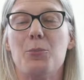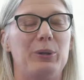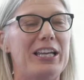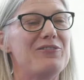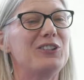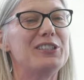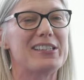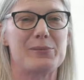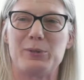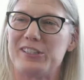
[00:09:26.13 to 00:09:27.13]
playful
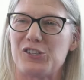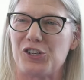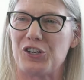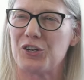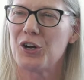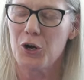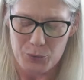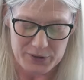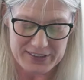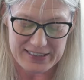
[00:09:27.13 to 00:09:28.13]
disposition
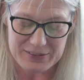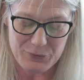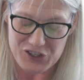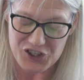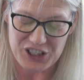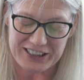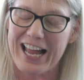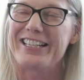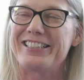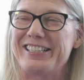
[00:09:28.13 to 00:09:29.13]
which
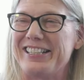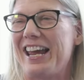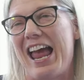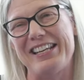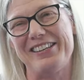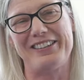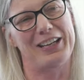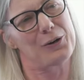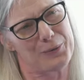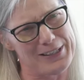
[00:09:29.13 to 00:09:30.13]
delighted in
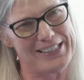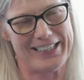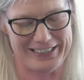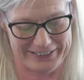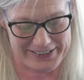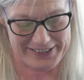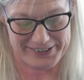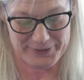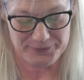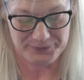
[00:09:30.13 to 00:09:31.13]
anything ridiculous.